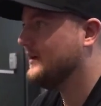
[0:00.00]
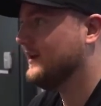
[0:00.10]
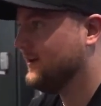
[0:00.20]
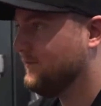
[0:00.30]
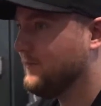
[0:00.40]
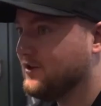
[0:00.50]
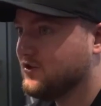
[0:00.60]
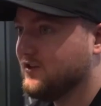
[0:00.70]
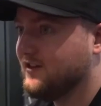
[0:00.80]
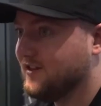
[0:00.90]
and make
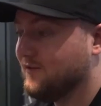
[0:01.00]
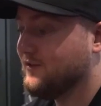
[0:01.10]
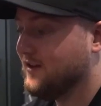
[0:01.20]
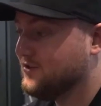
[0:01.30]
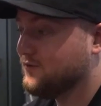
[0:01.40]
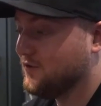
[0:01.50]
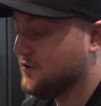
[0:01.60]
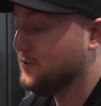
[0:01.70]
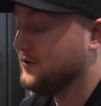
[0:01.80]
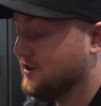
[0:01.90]
sure that's advantageous for
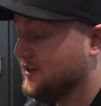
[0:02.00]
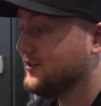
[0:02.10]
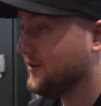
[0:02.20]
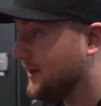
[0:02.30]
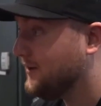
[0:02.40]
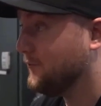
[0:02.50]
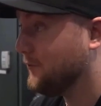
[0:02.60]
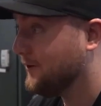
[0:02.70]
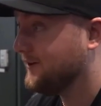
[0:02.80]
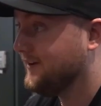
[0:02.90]
you, which it's a lot of
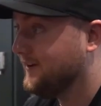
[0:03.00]
work.